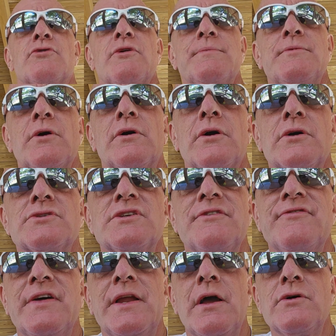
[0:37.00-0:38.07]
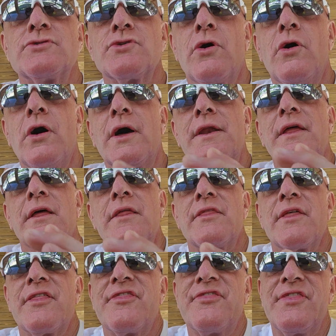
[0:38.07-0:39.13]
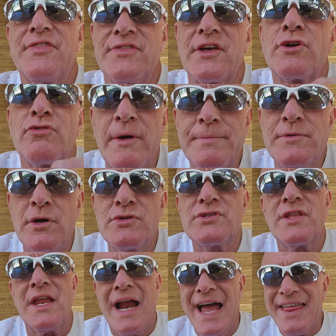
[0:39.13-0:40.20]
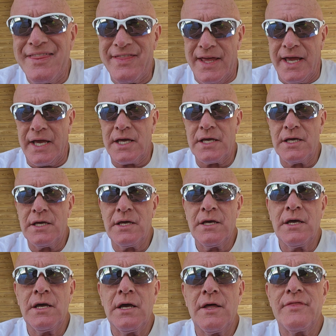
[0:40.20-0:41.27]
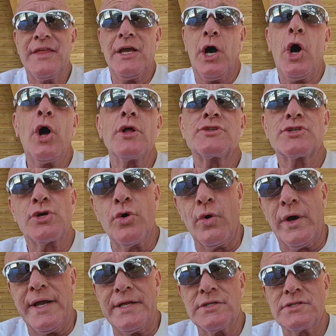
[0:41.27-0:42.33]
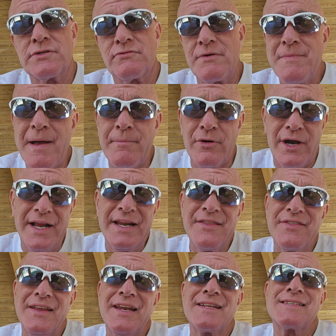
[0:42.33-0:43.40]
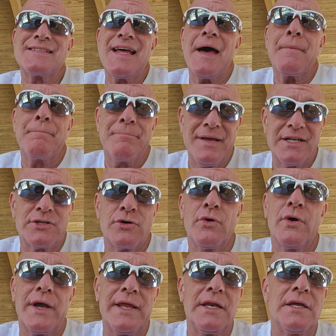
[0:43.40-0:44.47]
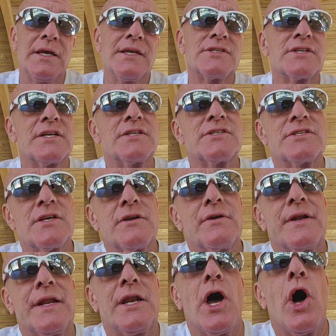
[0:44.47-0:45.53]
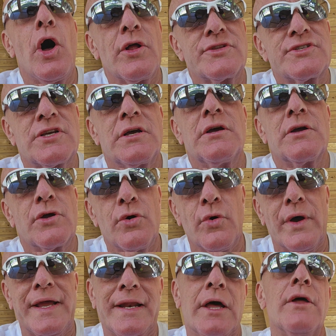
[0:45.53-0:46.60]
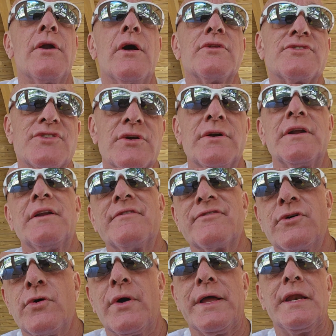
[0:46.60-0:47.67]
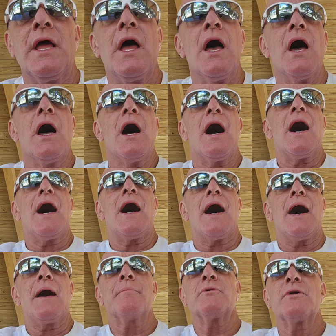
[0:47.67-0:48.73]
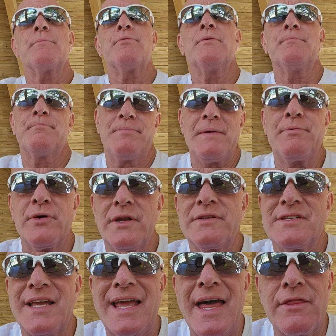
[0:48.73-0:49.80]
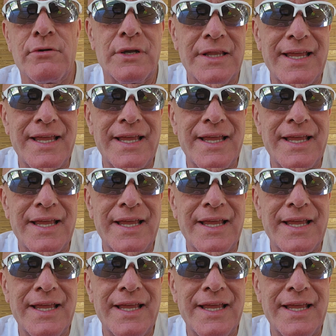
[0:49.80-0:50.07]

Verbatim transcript: cryptocurrency videos on the, the cryptos that I think, the altcoins. Remember, anything that's not Bitcoin is considered an altcoin, an alternative coin. I'm going to put, be putting together a